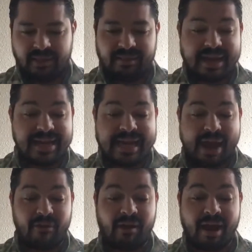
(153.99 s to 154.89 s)
Lady
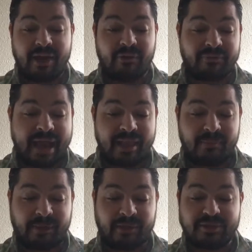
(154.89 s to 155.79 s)
Carolina of
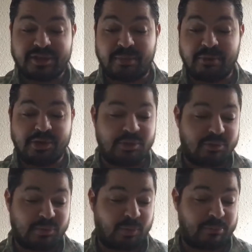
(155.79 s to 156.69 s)
Calamere summons you
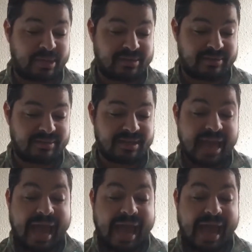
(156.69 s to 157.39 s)
to her presence,